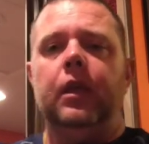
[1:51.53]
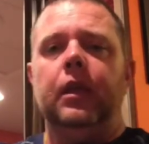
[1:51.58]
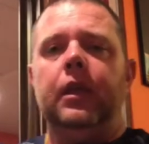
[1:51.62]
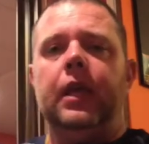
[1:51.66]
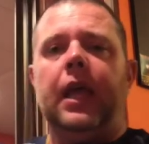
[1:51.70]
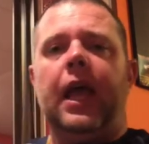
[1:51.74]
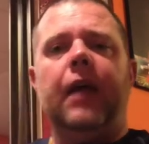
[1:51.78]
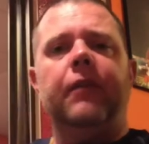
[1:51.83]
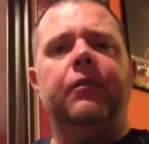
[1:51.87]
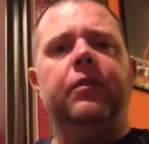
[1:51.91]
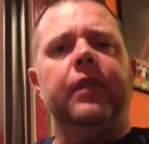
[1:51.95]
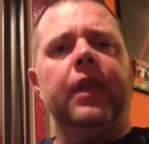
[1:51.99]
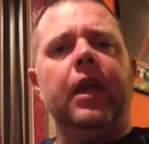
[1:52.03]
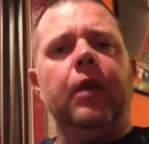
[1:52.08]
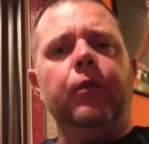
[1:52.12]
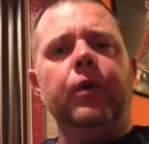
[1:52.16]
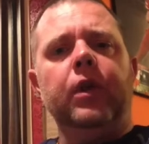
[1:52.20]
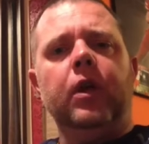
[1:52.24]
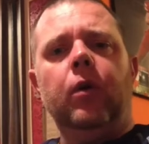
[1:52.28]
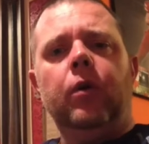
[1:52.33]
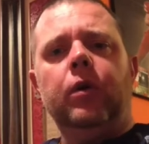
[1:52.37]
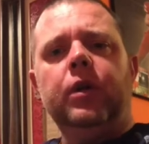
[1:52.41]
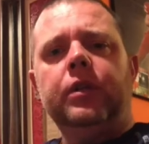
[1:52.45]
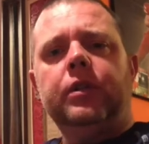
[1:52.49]
After that, we
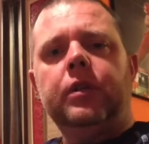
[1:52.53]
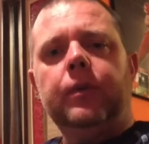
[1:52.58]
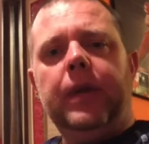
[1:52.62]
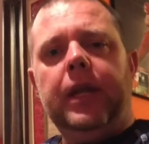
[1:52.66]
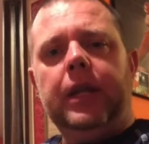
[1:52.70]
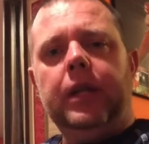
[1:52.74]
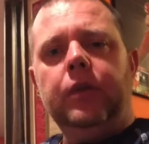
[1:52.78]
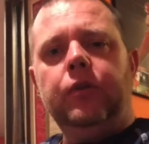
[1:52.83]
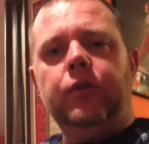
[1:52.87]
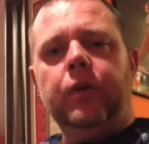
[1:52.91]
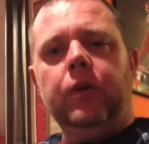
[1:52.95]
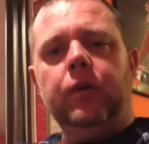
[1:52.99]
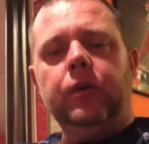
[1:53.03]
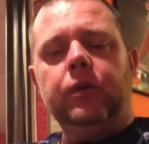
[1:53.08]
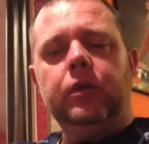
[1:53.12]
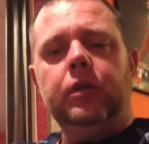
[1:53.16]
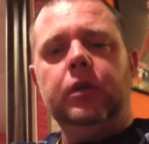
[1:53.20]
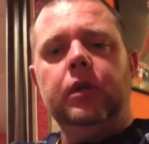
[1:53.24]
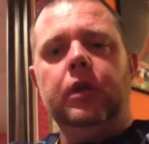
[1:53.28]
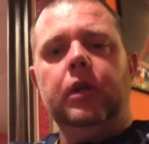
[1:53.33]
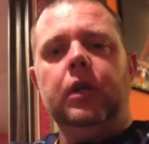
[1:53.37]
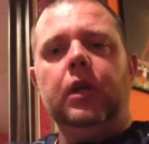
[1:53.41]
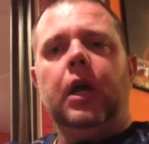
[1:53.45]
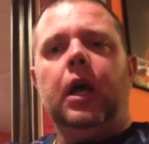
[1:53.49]
go into some hitting drills.
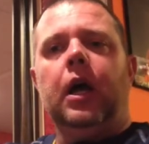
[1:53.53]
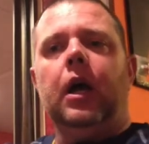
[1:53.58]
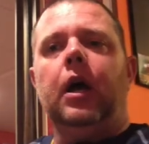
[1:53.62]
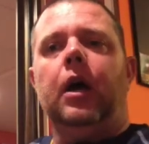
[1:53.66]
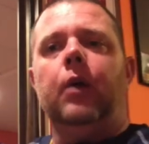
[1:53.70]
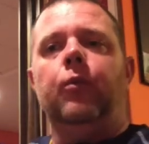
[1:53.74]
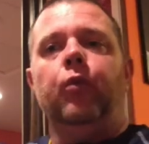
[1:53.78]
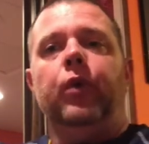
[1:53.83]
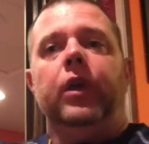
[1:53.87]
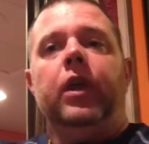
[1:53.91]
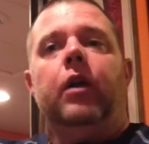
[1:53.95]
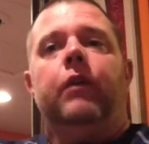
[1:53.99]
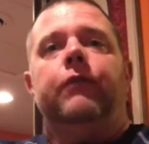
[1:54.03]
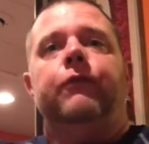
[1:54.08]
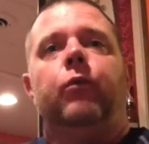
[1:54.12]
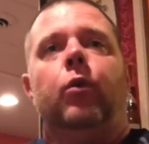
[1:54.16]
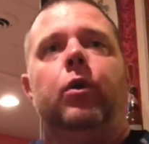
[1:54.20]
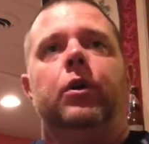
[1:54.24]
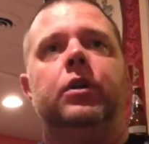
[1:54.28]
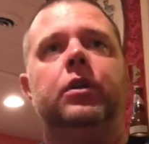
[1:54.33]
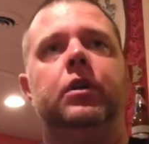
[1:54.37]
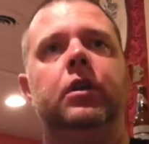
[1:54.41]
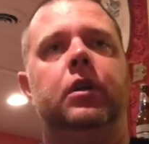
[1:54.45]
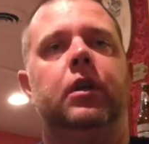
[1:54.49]
We are
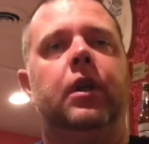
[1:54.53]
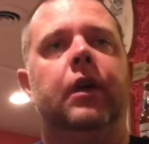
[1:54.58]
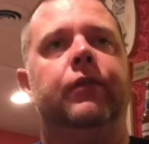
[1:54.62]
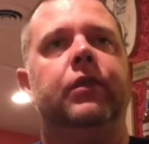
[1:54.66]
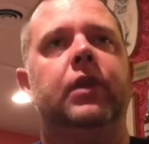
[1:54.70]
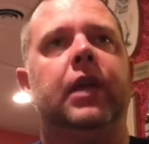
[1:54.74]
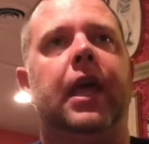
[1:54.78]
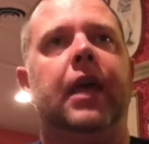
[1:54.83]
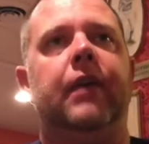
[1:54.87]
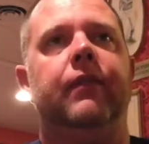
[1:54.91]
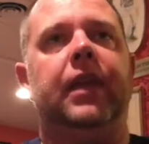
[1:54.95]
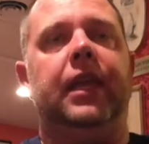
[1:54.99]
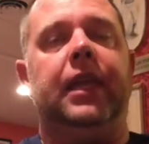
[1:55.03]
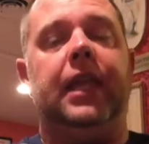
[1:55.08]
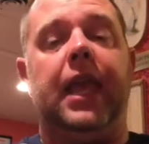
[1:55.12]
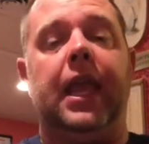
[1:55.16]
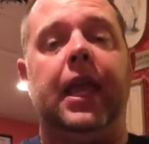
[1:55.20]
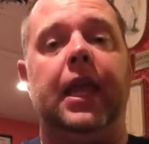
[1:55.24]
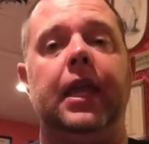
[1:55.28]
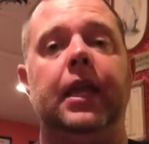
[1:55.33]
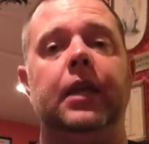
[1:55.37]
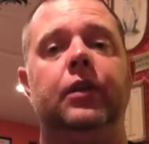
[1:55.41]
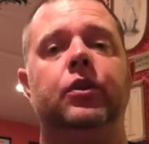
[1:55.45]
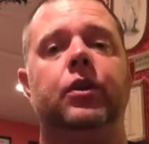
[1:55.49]
fortunate enough to have a
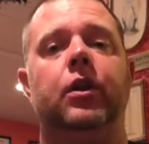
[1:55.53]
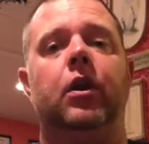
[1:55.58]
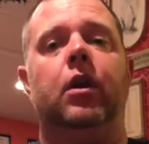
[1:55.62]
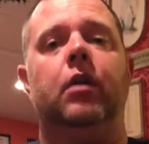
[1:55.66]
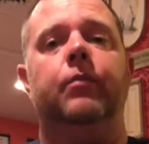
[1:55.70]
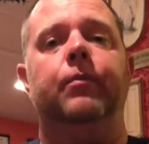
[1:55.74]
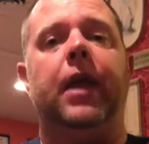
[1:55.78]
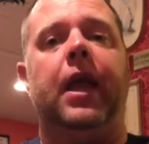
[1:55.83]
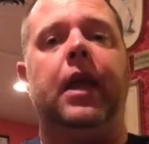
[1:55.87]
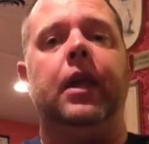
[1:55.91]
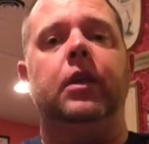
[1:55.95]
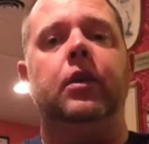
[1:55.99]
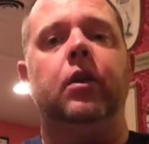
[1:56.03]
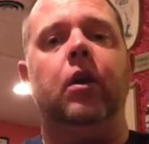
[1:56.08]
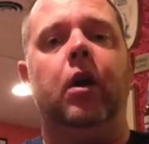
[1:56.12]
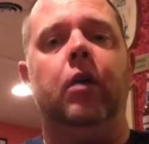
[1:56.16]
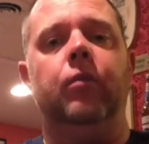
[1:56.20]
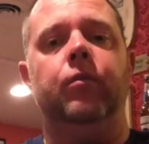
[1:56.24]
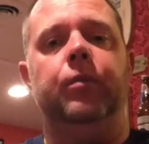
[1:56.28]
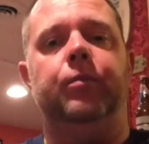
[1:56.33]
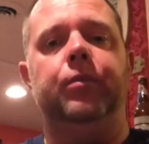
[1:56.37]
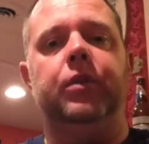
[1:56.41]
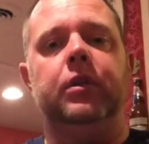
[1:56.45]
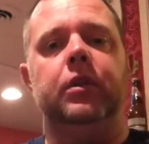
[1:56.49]
cage in our backyard.
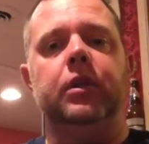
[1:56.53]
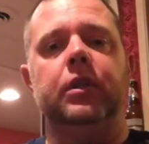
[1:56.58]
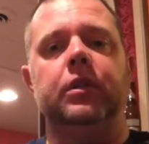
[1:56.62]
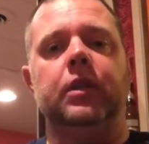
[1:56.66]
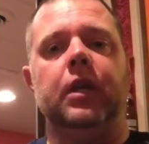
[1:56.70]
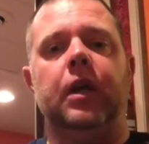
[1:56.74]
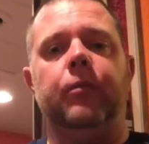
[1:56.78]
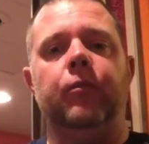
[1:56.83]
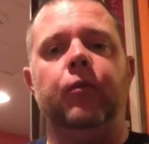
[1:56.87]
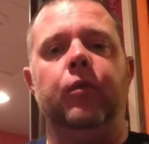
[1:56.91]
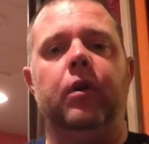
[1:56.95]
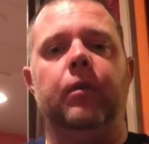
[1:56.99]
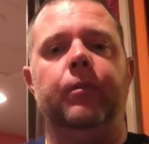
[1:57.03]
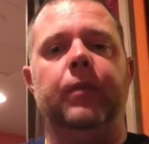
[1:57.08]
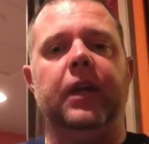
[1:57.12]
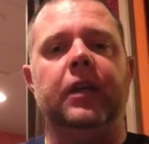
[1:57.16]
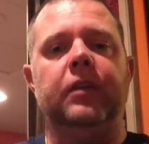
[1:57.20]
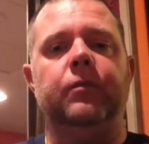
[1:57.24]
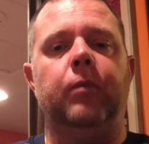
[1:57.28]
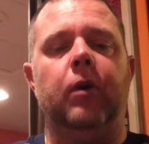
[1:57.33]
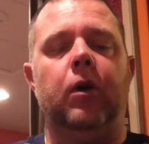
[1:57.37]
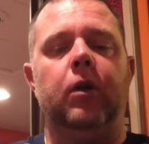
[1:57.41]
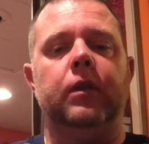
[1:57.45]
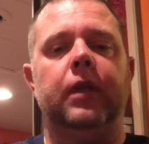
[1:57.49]
We put this up. We're a
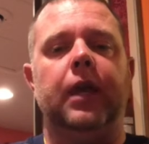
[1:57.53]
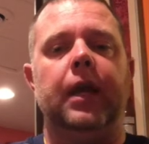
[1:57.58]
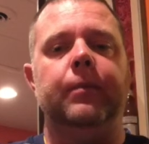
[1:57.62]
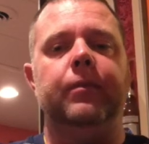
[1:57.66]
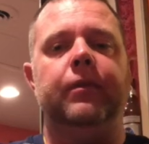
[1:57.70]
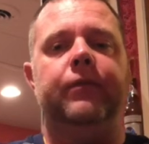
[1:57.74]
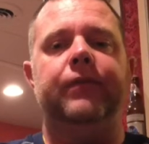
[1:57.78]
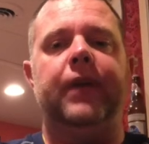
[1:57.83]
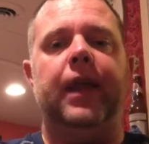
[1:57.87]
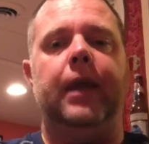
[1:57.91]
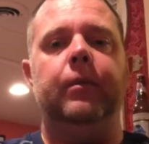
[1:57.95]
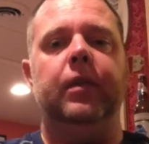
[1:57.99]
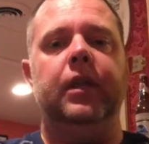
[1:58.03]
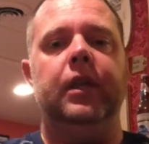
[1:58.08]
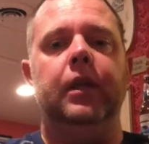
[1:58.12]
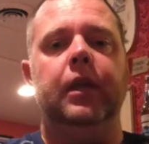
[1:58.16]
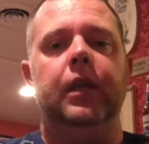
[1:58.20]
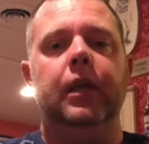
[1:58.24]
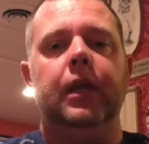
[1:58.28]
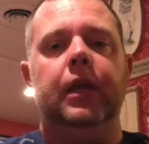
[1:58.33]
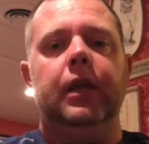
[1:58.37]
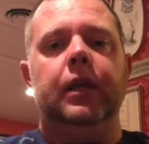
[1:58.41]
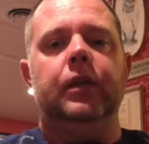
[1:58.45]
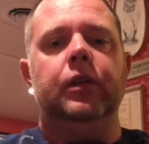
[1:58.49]
baseball type of family.
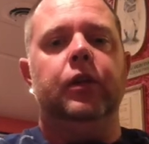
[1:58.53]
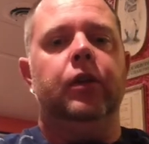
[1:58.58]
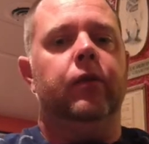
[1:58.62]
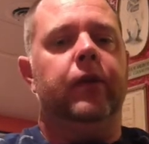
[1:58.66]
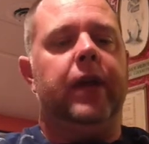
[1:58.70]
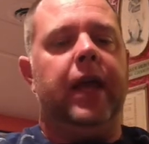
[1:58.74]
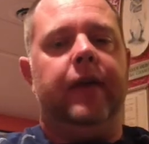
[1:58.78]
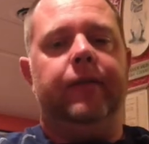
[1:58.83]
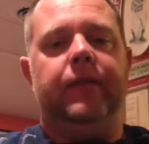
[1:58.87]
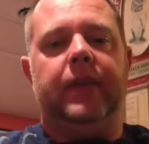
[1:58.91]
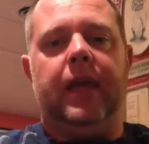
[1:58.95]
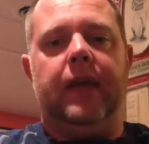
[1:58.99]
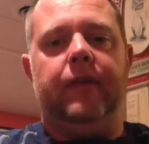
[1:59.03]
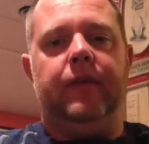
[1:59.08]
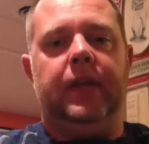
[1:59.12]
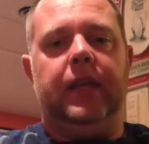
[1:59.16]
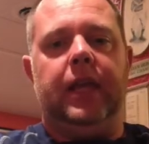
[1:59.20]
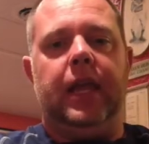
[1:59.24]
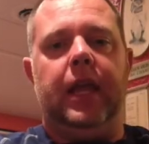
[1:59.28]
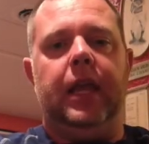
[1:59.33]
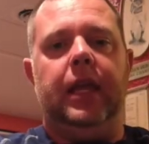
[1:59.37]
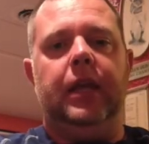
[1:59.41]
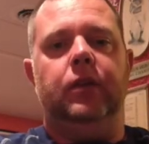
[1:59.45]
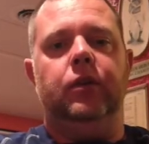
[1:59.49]
You don't have to have a
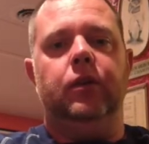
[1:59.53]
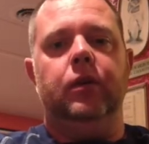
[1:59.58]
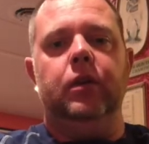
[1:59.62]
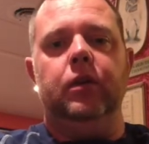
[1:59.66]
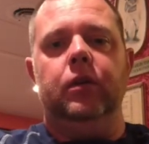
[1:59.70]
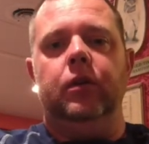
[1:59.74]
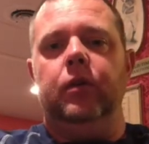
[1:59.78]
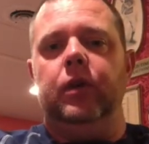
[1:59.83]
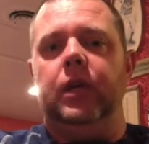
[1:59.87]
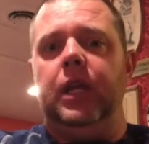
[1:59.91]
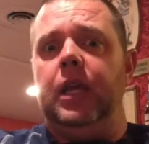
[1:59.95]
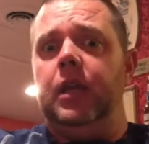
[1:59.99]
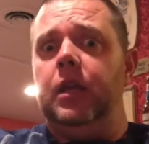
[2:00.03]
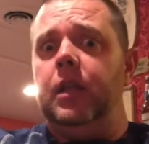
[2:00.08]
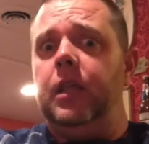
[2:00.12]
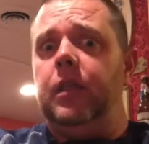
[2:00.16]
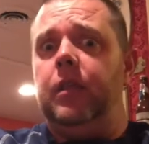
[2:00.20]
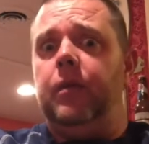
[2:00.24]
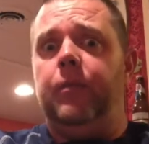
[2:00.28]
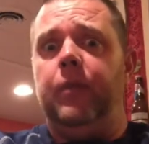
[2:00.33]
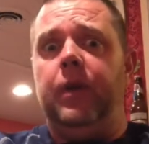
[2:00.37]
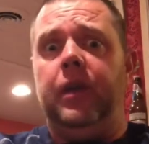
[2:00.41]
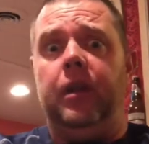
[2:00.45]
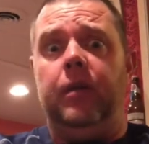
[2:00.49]
cage. You can do, again,
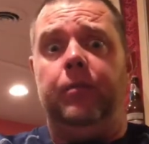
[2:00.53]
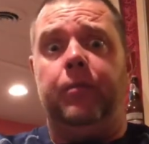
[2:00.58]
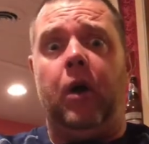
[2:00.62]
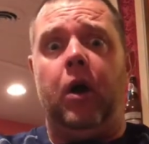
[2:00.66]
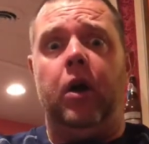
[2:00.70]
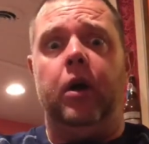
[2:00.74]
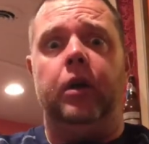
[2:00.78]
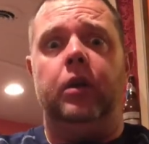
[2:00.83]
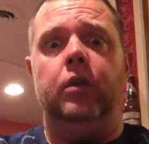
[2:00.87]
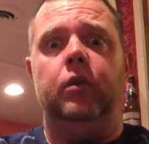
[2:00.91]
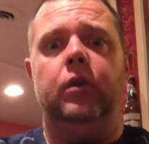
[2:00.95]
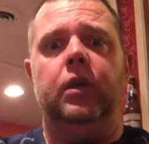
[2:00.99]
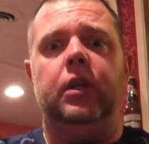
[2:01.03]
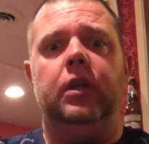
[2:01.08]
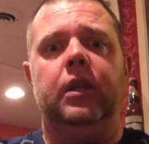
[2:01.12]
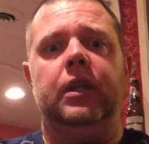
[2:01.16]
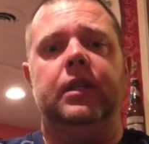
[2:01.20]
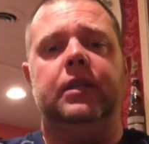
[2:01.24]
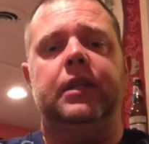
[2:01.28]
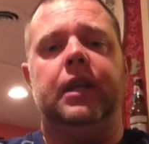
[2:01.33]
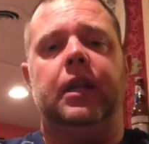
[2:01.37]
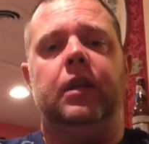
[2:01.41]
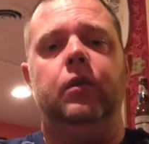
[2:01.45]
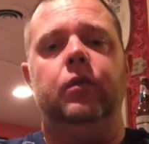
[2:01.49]
at a park. You can,
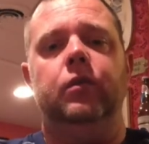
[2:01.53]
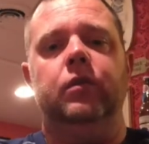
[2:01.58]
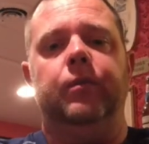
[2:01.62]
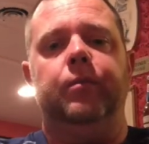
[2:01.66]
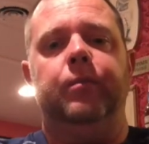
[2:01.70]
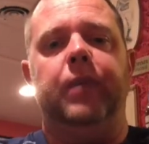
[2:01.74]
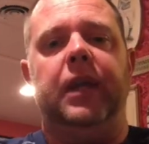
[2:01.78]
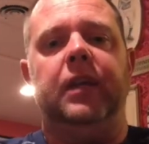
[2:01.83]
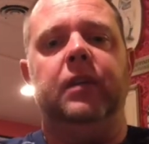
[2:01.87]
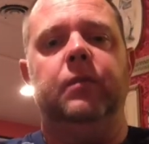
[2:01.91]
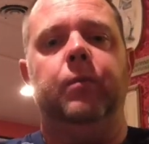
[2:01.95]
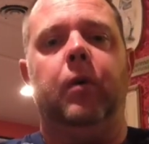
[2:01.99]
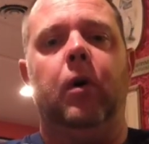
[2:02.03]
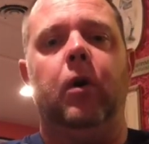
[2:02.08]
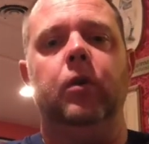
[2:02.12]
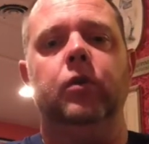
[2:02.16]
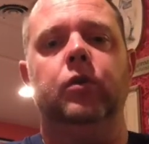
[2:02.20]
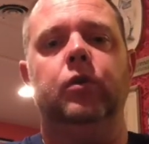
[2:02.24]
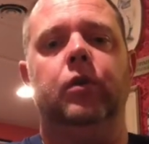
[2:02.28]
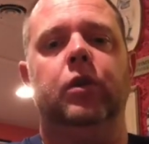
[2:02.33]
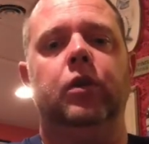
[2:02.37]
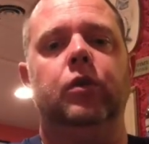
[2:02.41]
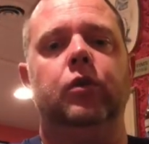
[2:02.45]
instead of using baseballs, you can